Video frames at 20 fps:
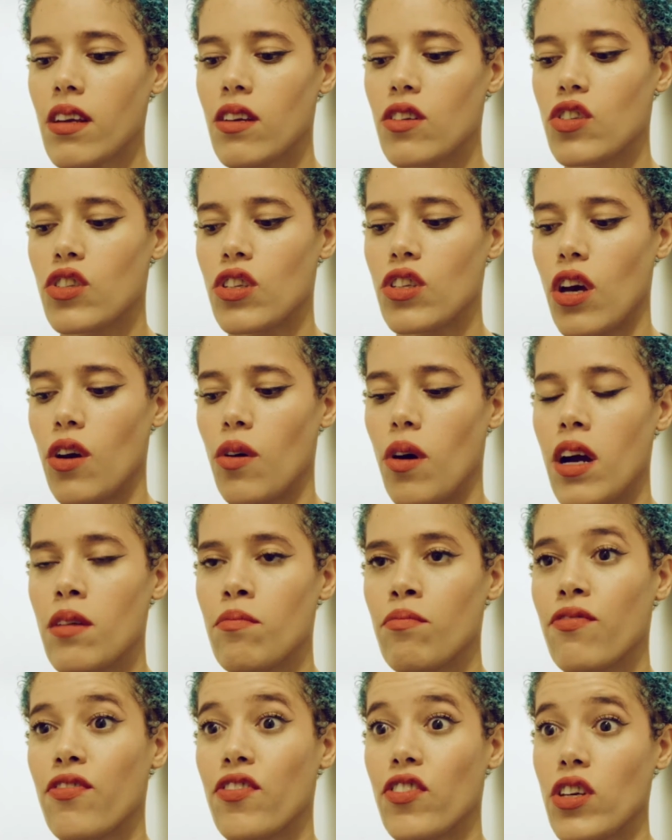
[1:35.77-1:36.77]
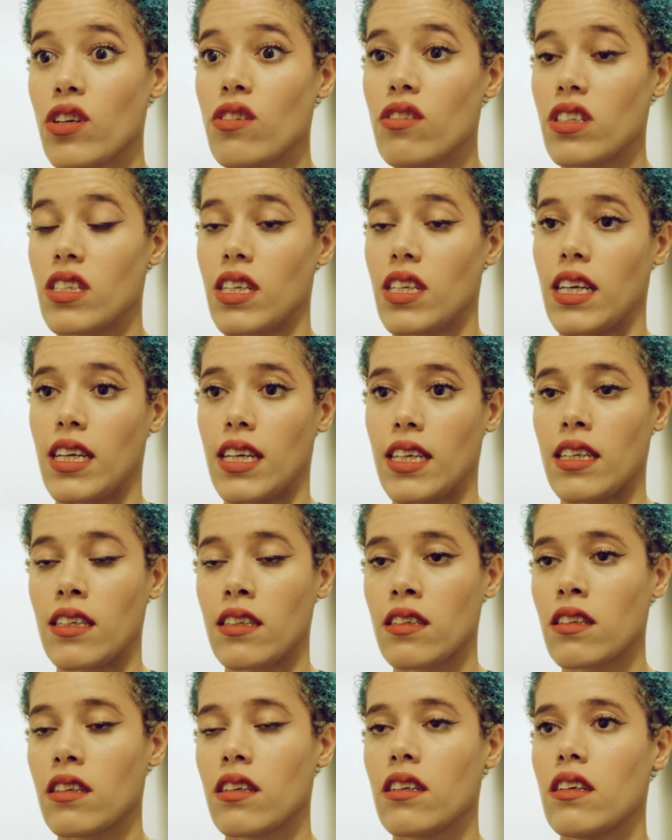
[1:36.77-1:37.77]
So I'm
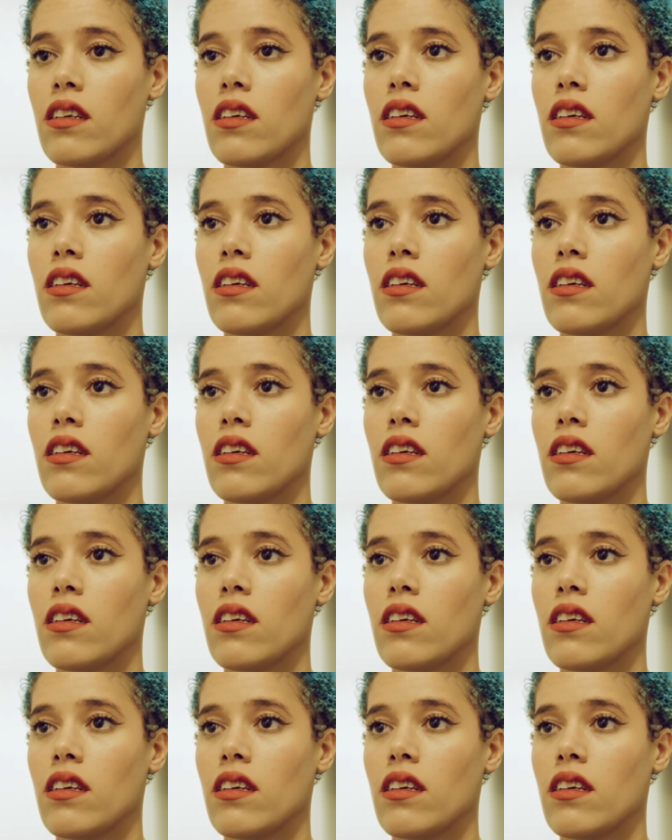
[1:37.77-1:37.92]
fusing